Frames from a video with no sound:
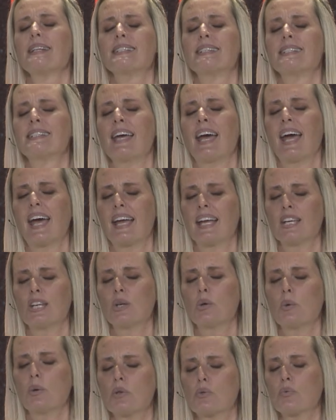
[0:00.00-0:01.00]
today
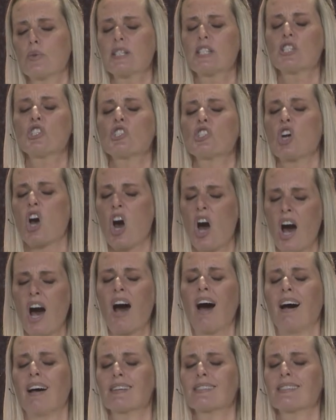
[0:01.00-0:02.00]
you would restore
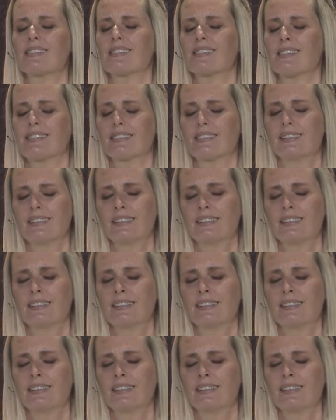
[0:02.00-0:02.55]
us.